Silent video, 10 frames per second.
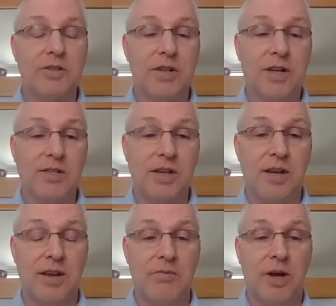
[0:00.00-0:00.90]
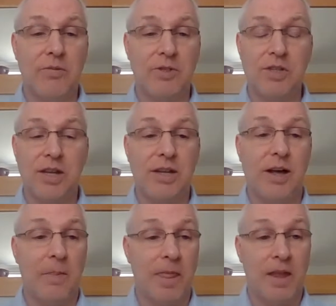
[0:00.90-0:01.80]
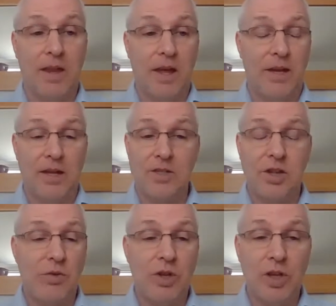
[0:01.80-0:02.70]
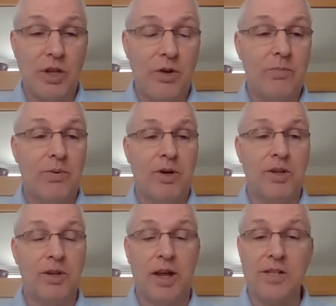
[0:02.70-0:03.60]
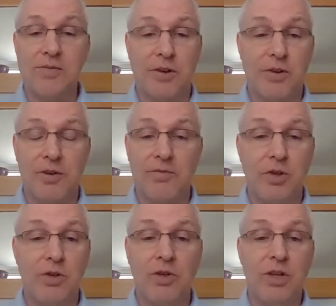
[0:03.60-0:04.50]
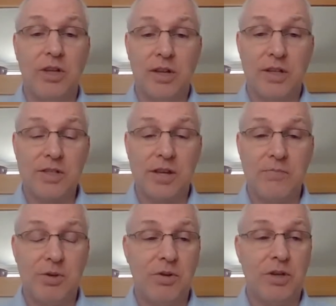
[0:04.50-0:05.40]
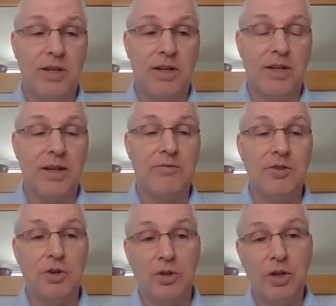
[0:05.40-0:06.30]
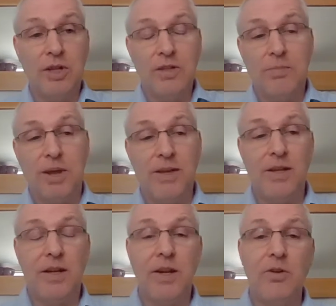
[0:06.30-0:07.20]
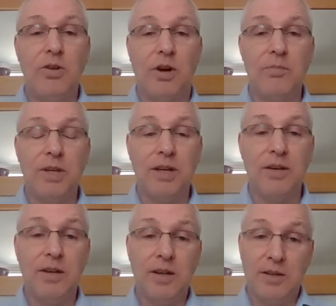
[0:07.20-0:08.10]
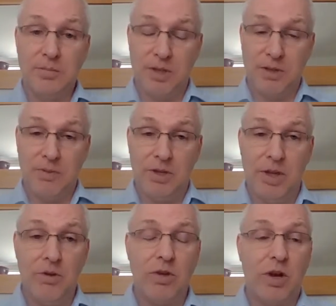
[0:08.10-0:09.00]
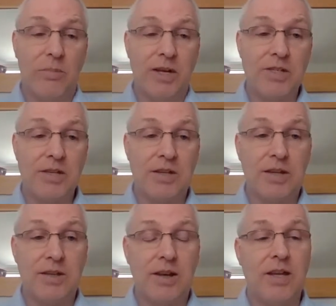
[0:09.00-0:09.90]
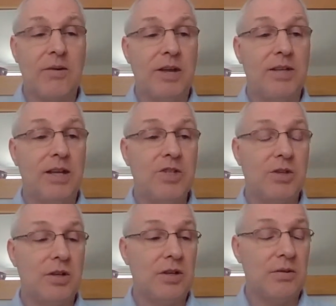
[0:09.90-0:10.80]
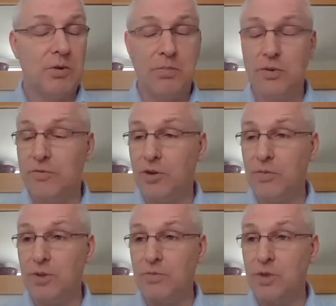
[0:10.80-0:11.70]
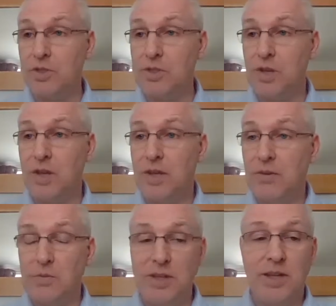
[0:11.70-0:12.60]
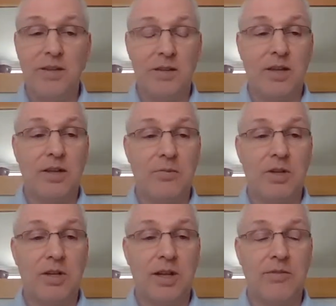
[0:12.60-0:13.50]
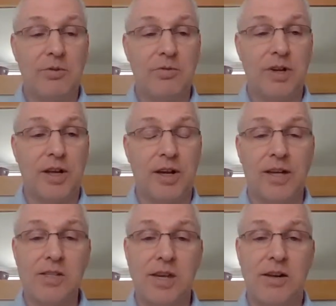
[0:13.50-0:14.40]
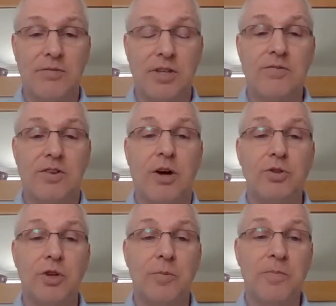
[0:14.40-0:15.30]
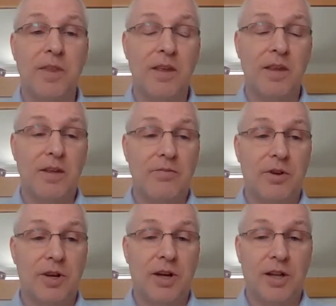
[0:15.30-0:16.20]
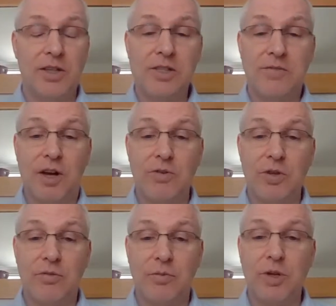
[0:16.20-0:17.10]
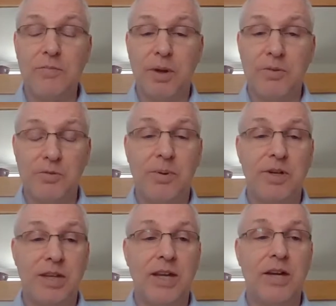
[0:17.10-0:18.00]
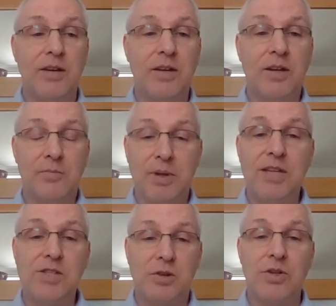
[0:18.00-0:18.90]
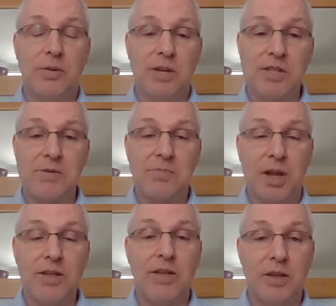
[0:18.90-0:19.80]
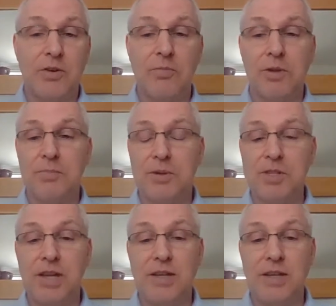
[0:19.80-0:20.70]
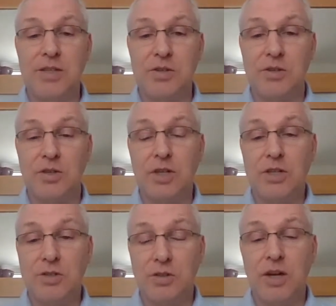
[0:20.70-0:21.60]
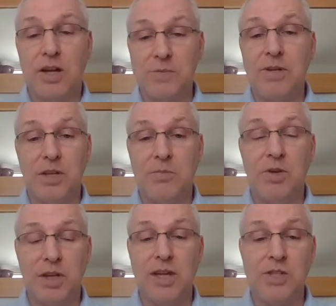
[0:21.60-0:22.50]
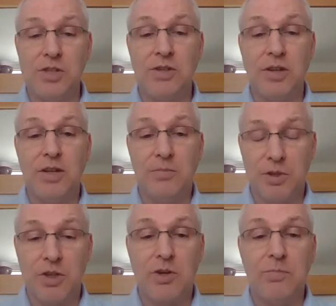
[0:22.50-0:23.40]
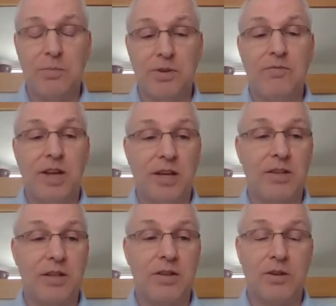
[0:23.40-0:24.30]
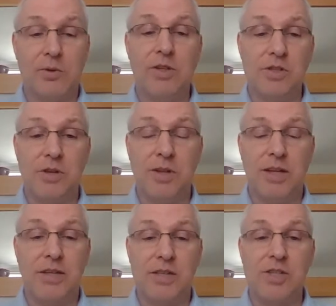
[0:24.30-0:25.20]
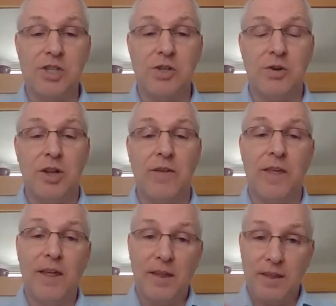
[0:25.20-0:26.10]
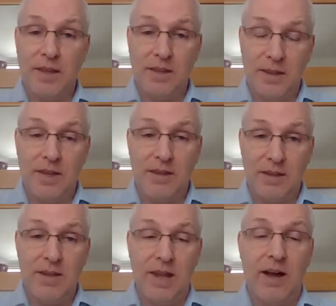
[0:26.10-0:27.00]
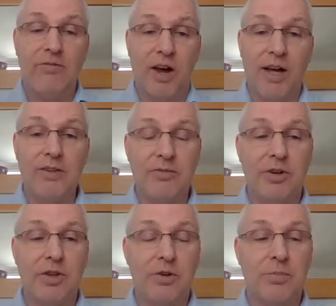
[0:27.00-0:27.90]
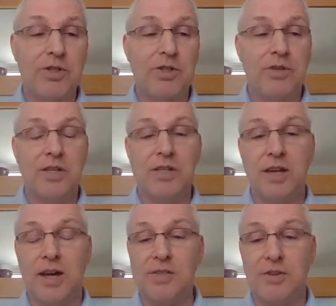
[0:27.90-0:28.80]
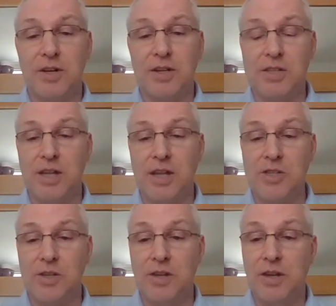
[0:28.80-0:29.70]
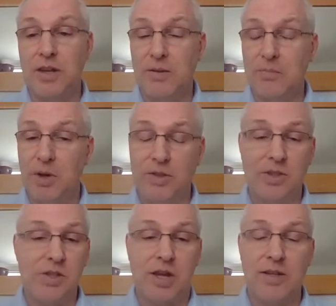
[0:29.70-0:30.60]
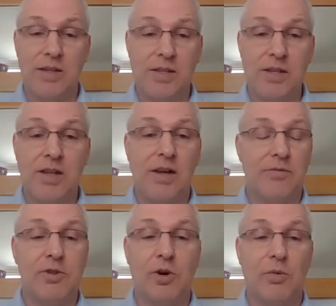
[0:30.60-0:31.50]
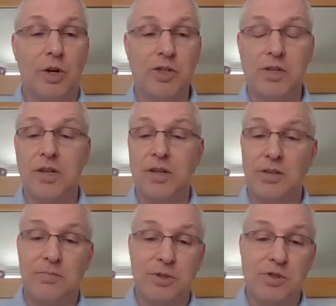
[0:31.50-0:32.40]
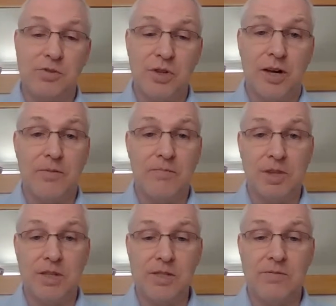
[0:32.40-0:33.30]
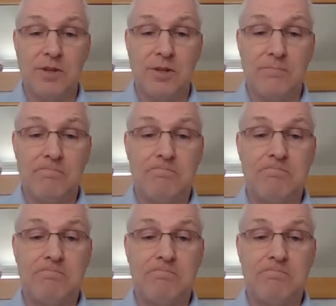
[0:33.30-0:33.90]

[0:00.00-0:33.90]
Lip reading: So that's why we're saying that. And that's down to the group whether they ask for a review. That's purely in their view, depending on the outcome here. But the outcome is, and the recommendation that we put forward was that we didn't think we could give over an asset of this value for a lease value of £1 per year based on the business plan that the group had presented. So there has been communication, but the group have been very clear that they want us to make a decision on it. They have had further opportunities to ask for an extension, and my understanding is that they have not wished to pursue that. Thanks, Convener.